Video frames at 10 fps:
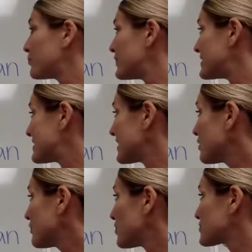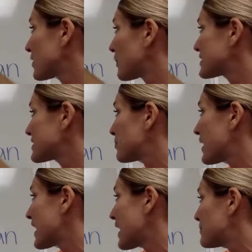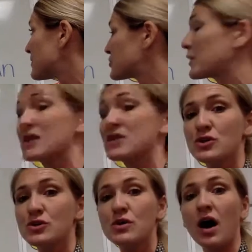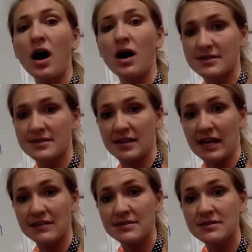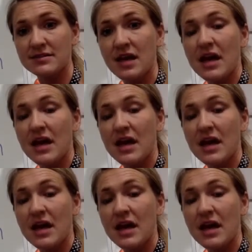the syllables are going to break up between two consonants.